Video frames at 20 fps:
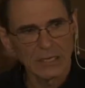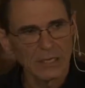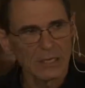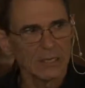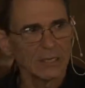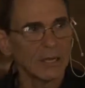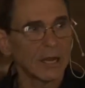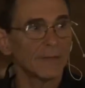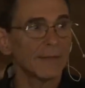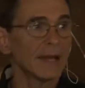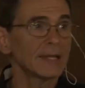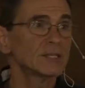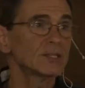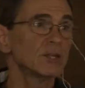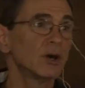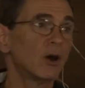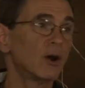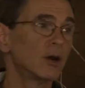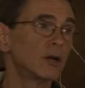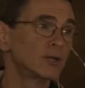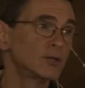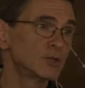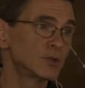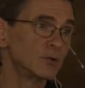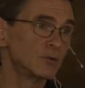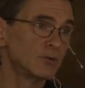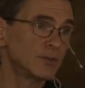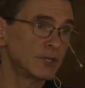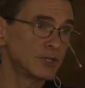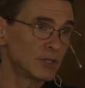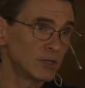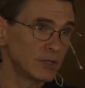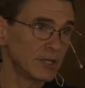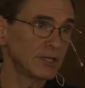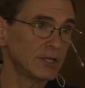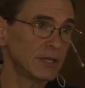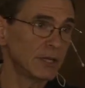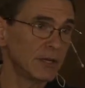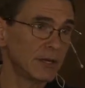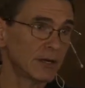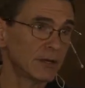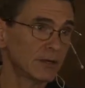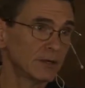Now, that's the hard truth that you need to hear.